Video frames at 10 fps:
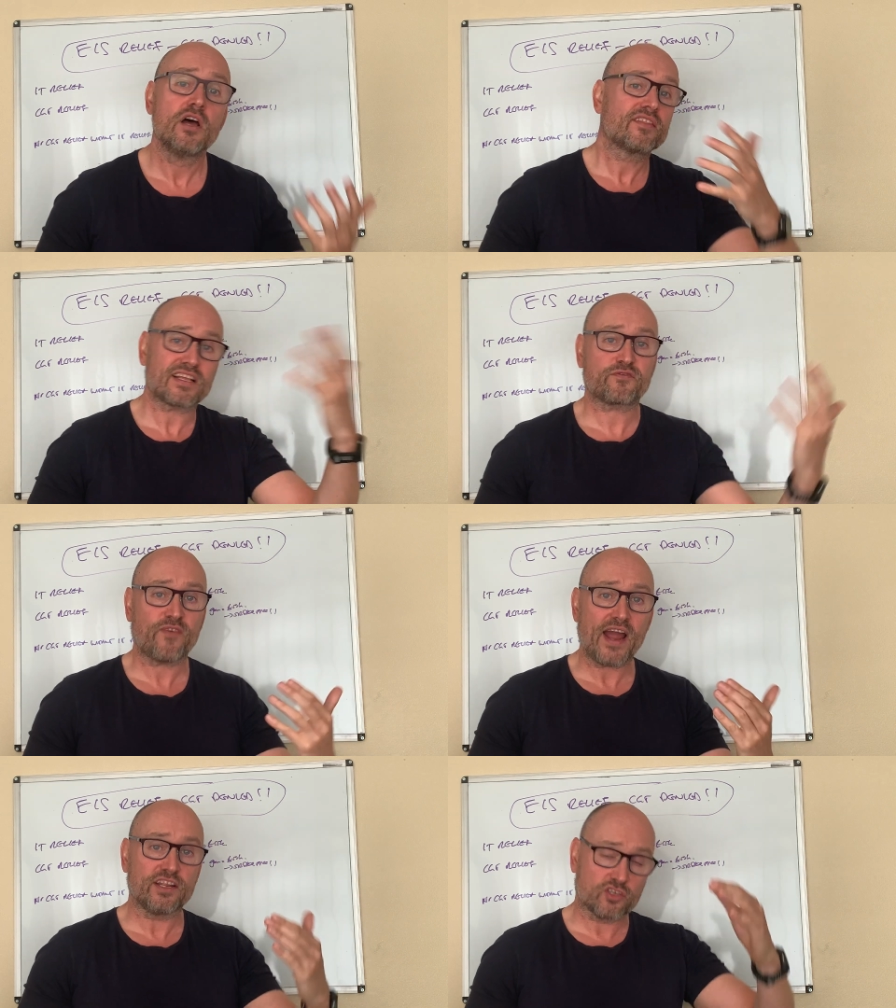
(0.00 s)
That's
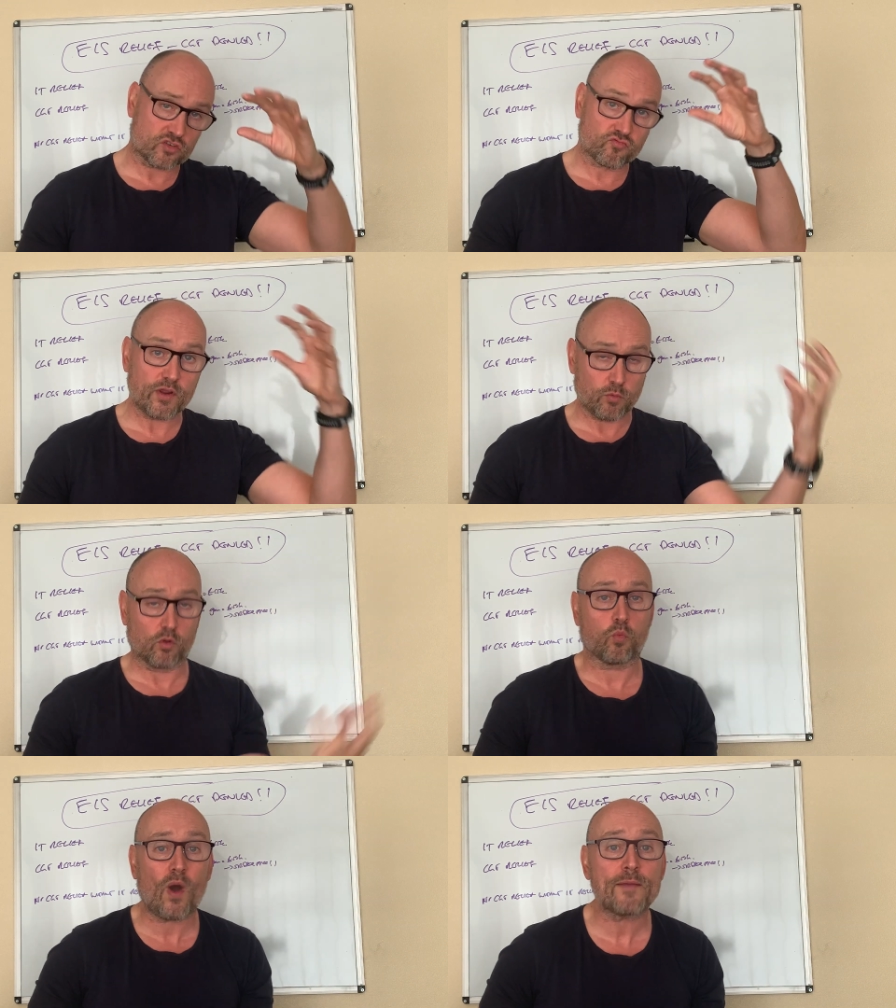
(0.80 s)
fine. It
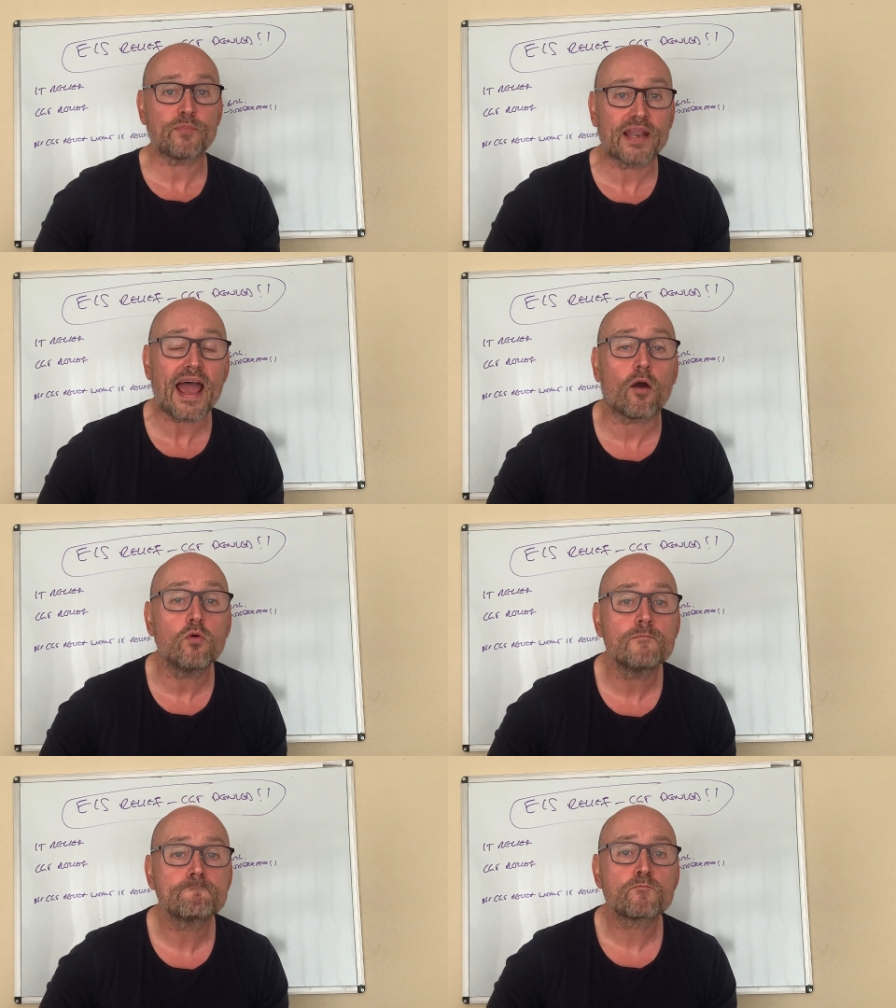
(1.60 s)
will wipe it
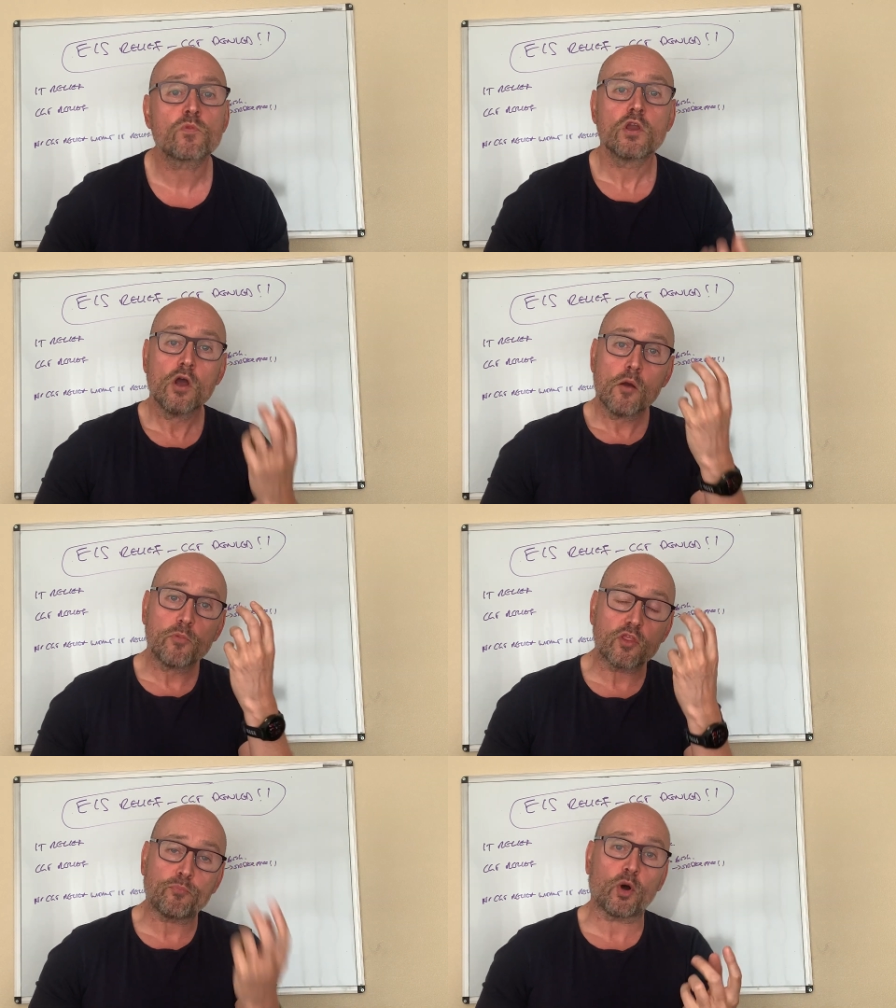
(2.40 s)
out.
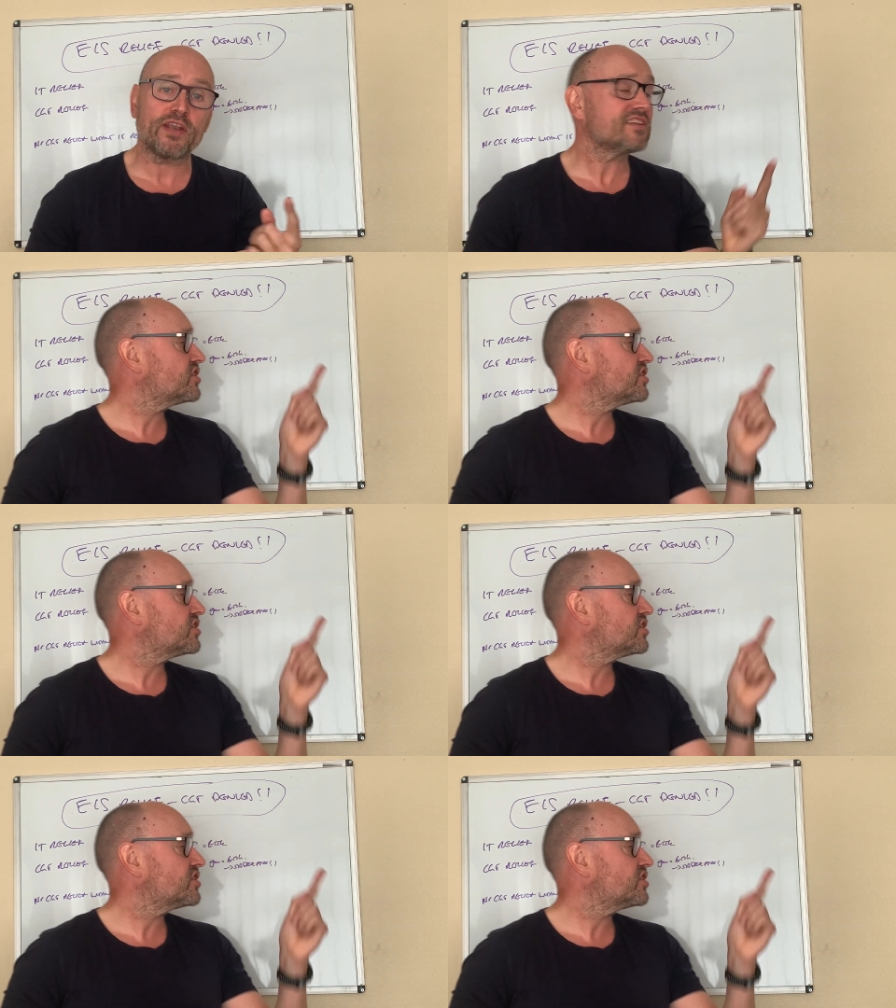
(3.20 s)
But the point is,